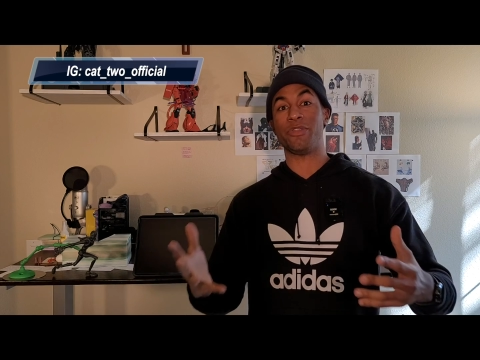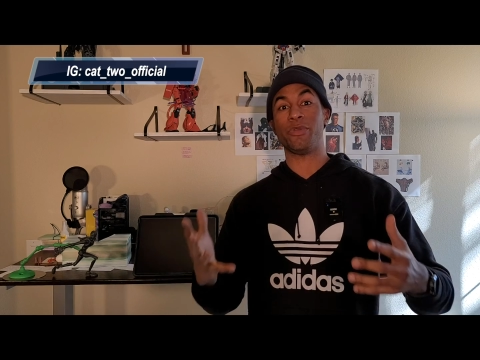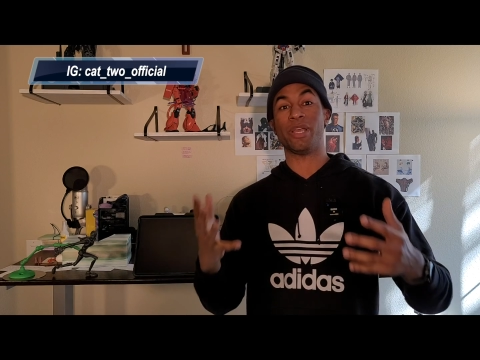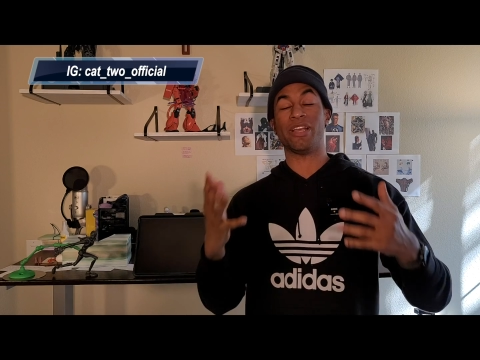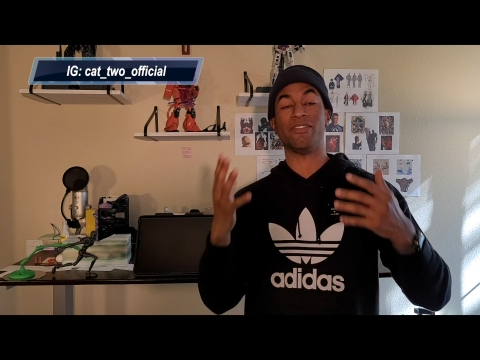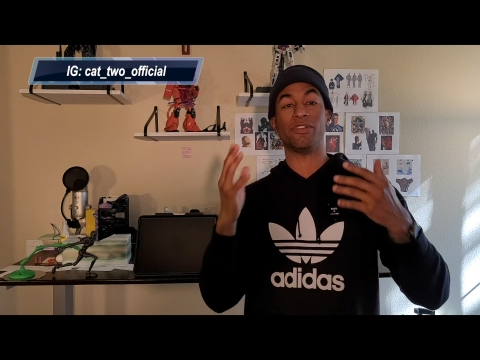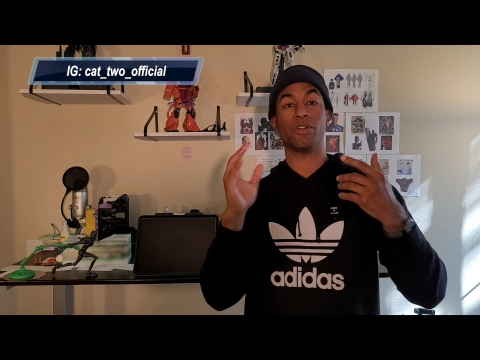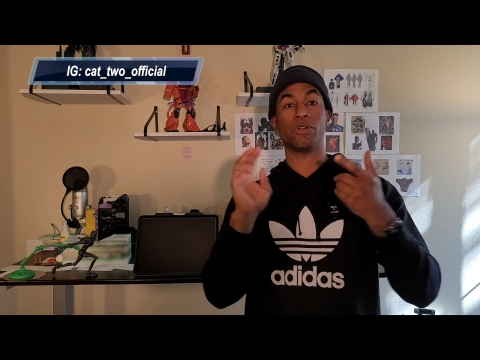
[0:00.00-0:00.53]
You
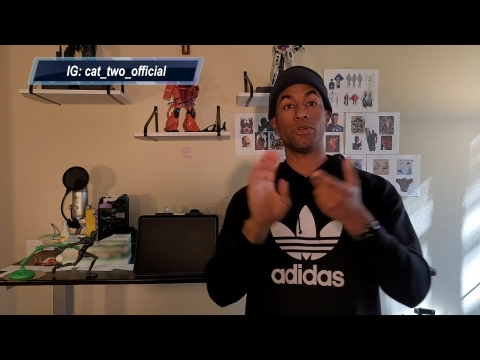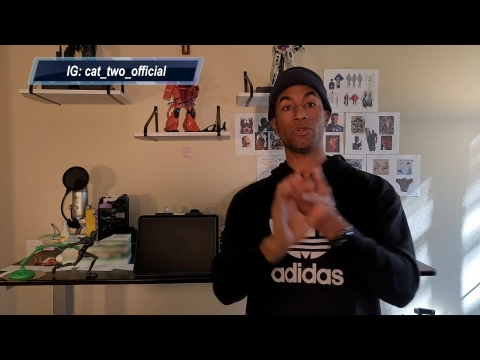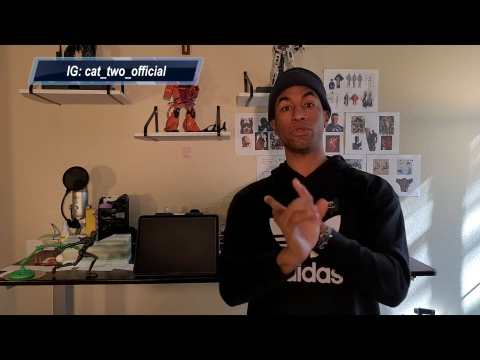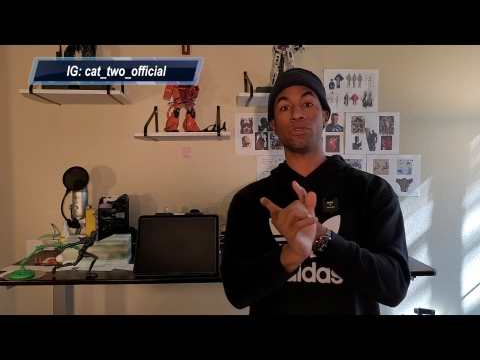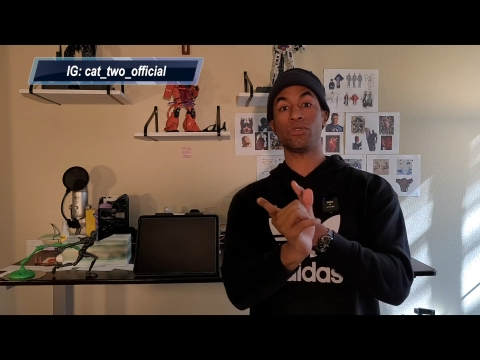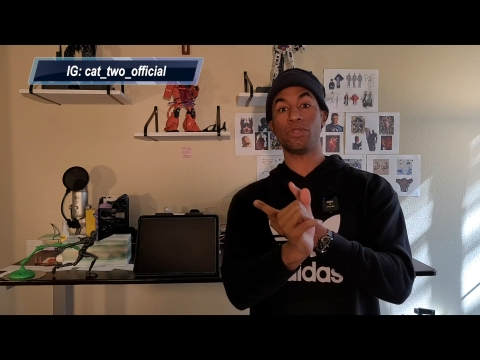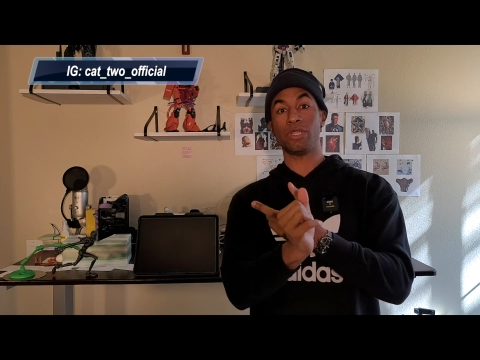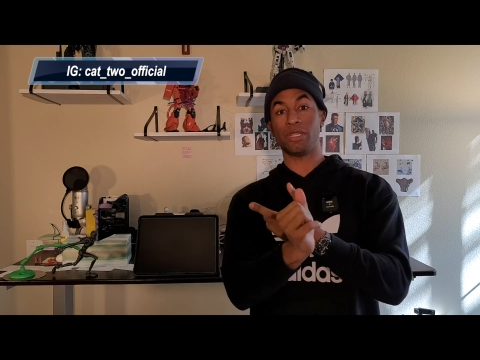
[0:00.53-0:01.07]
have
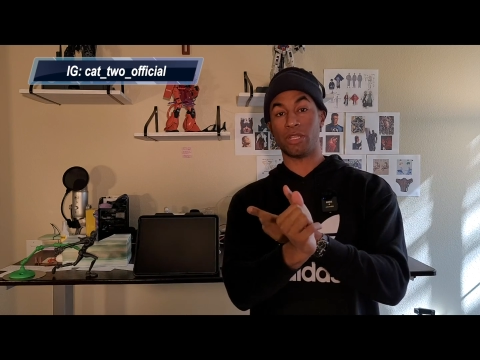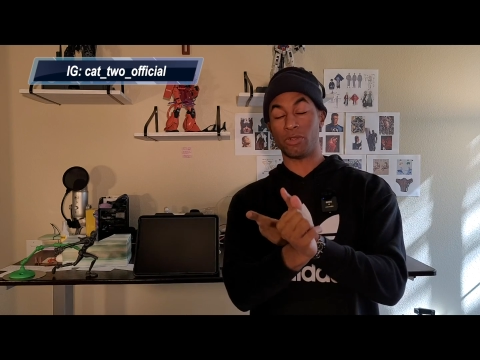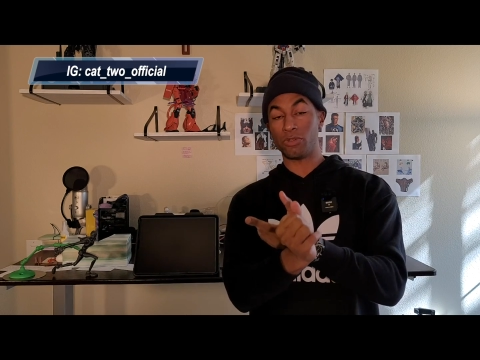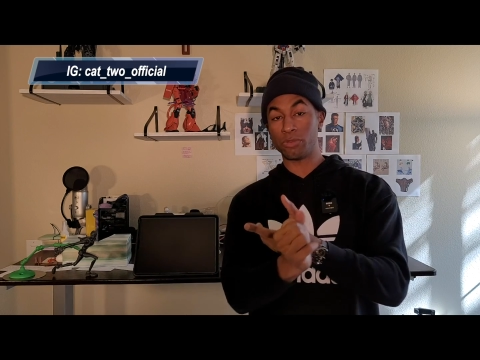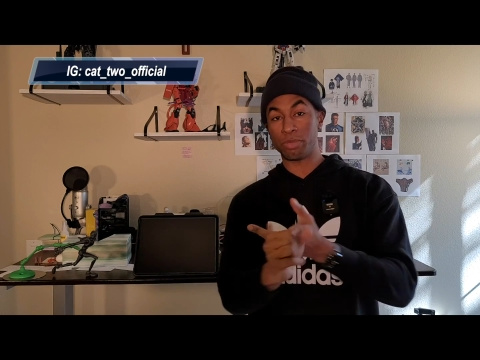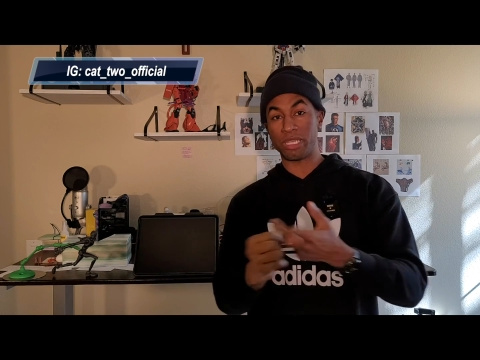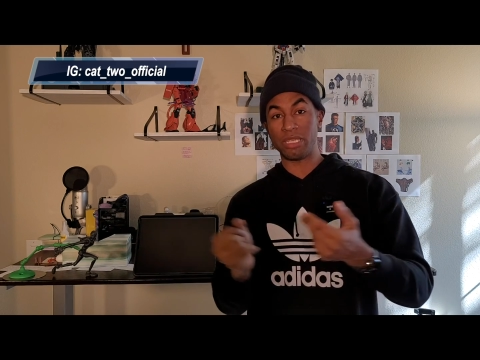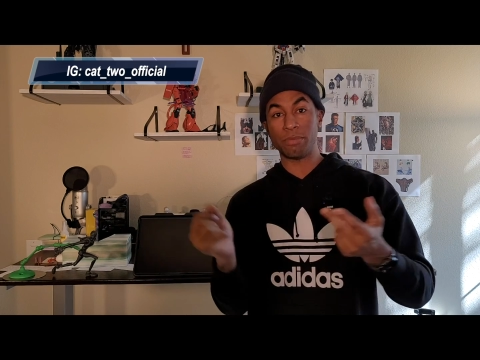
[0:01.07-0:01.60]

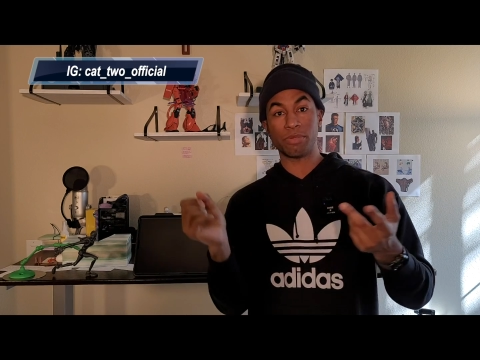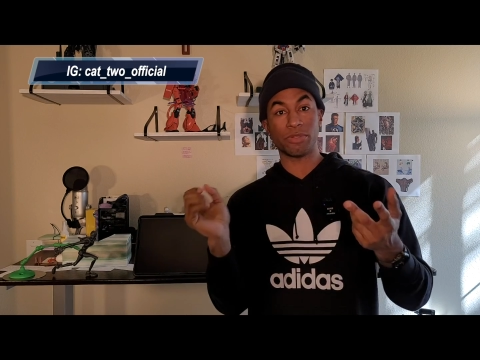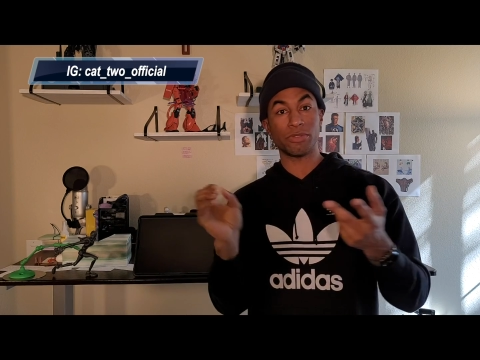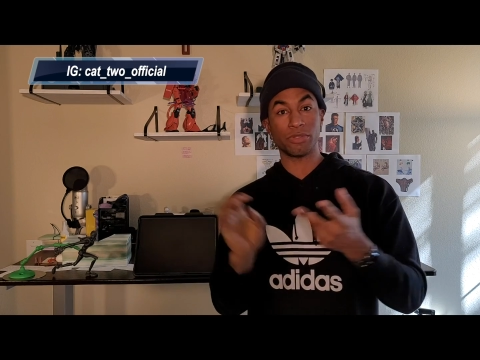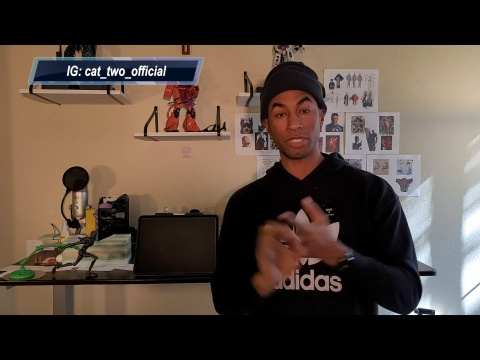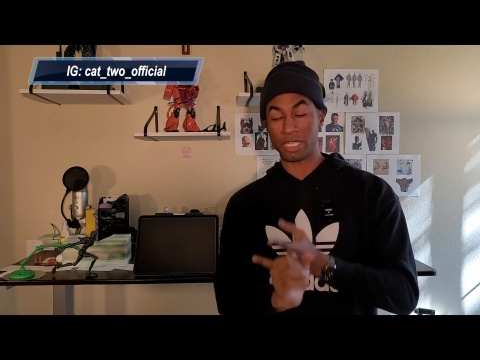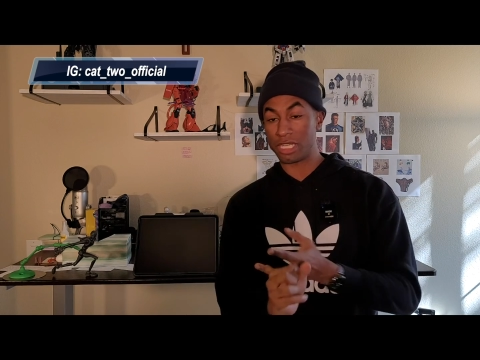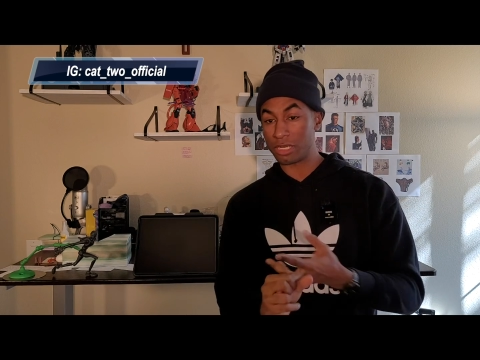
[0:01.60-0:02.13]
old
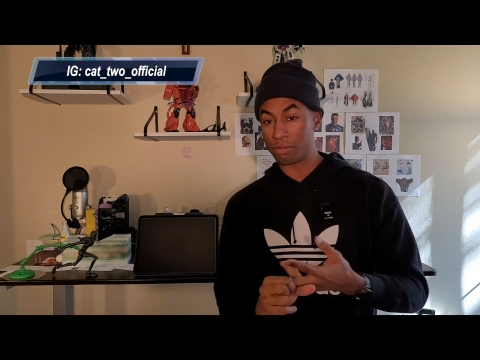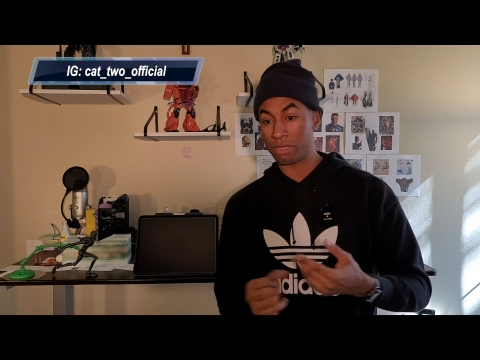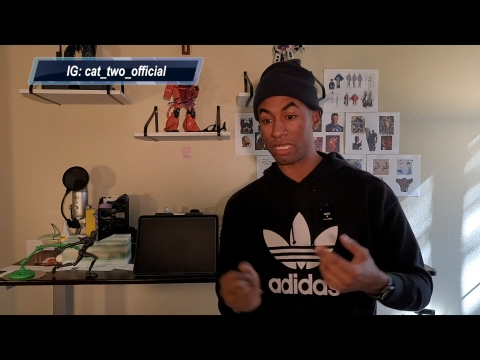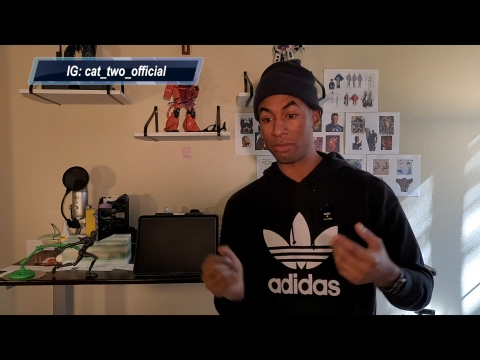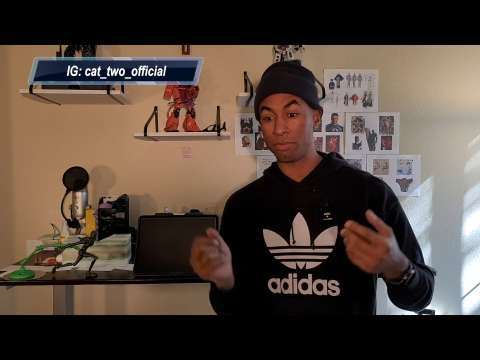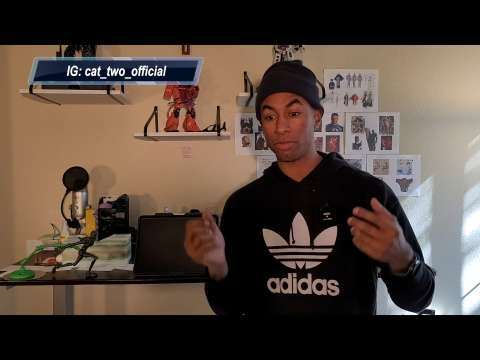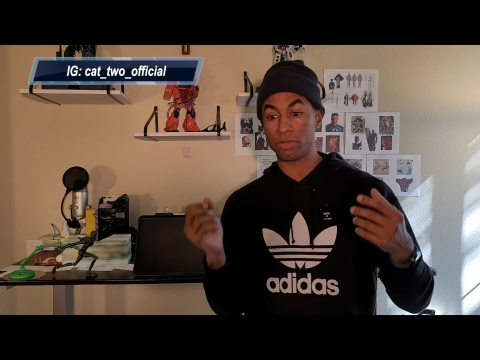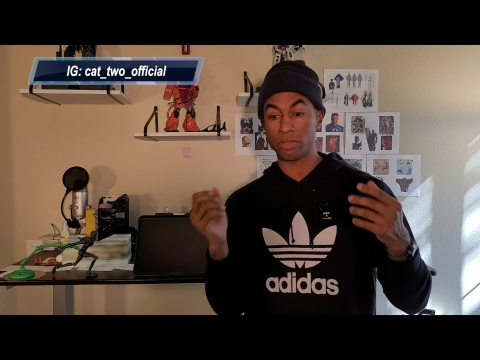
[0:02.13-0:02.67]
people, young
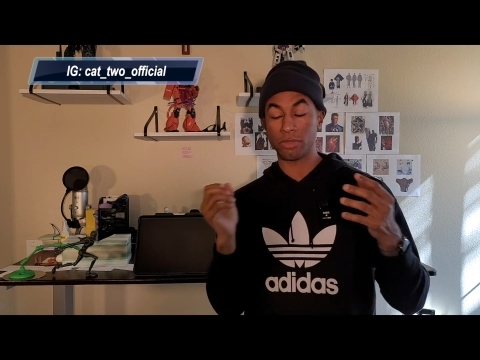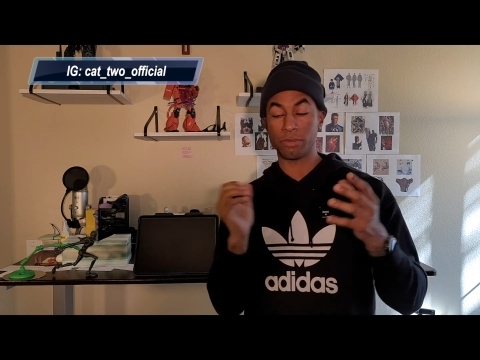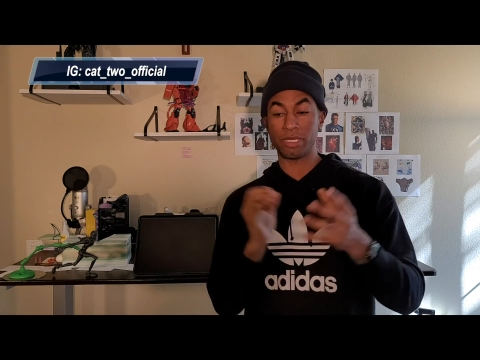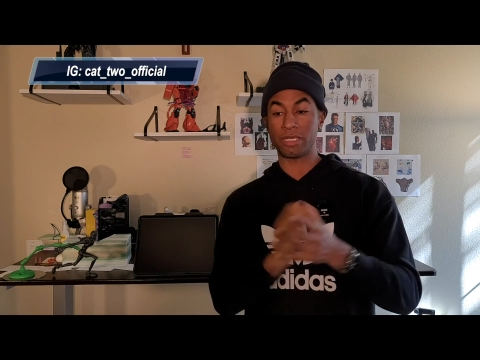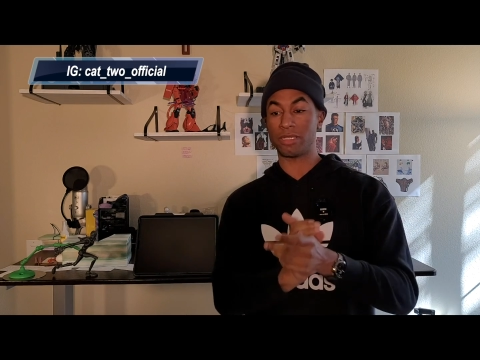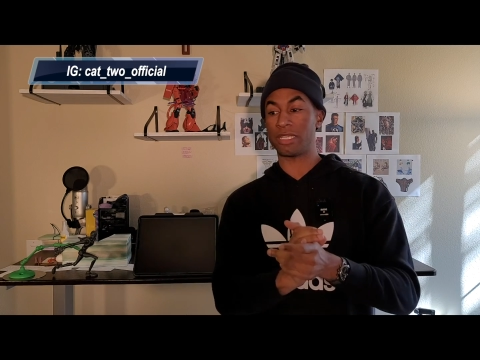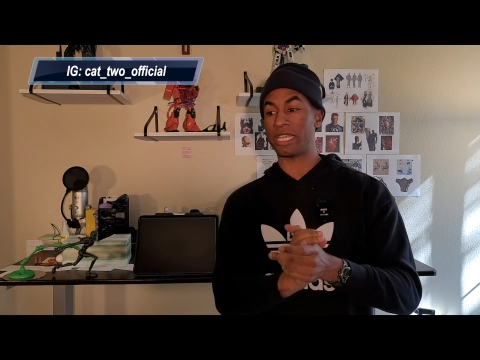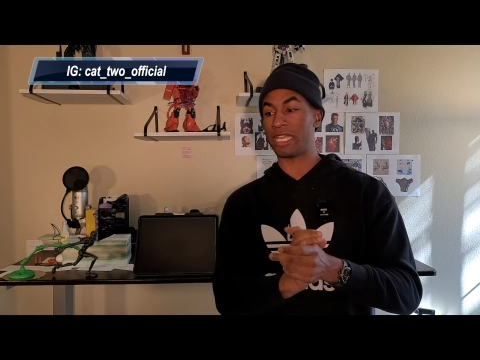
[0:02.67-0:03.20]
people,
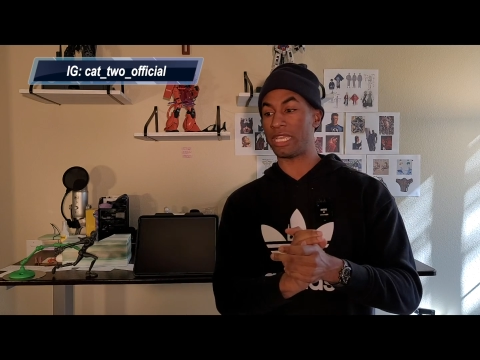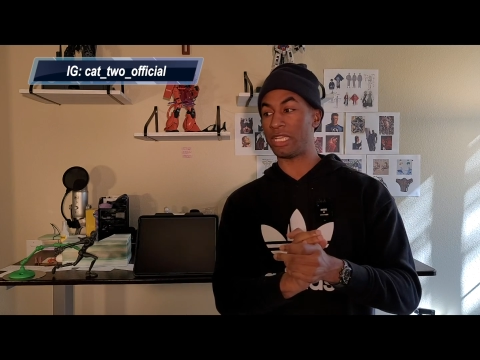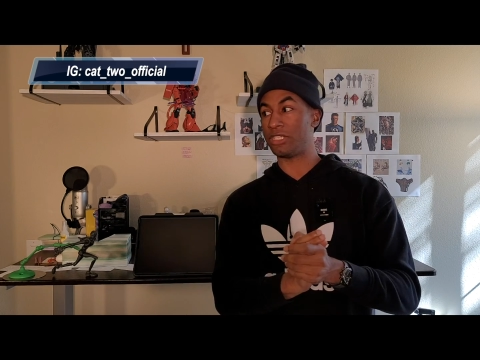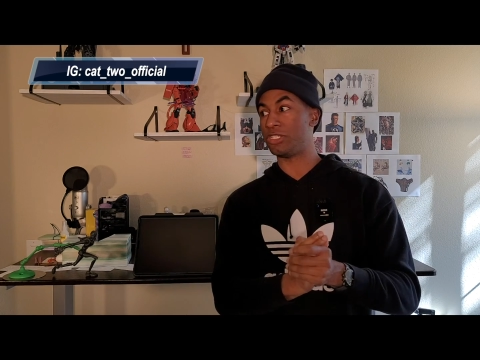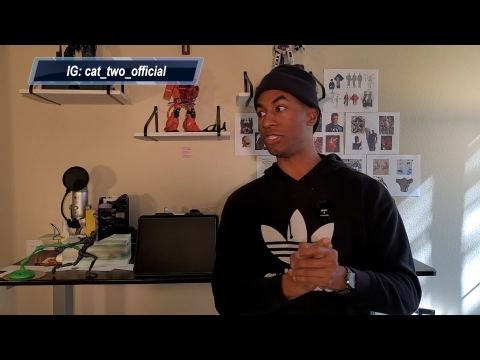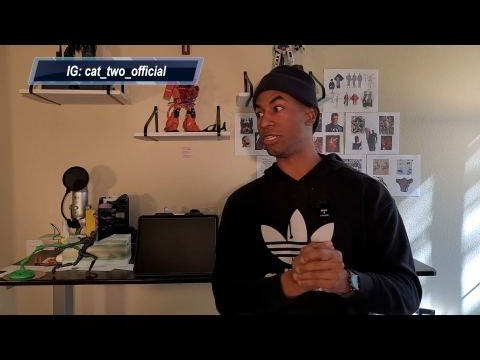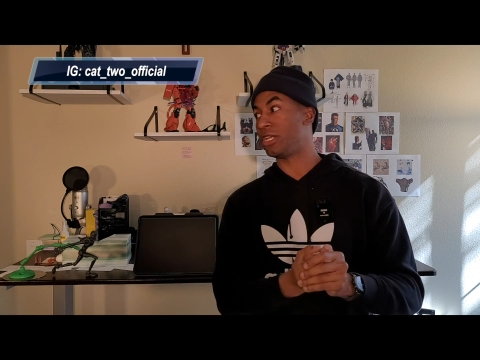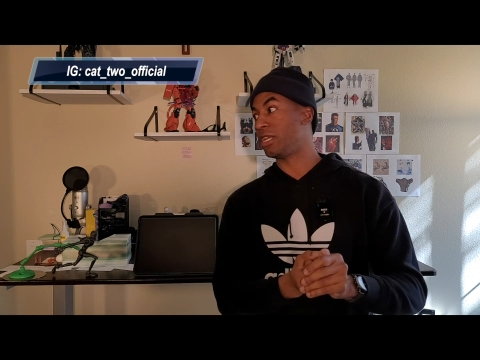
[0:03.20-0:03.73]

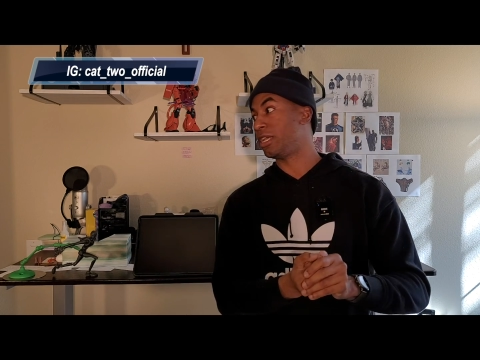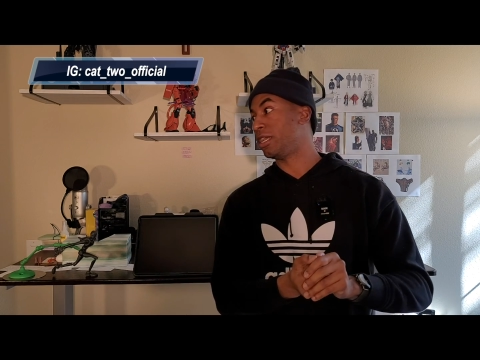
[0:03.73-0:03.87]
middle-aged.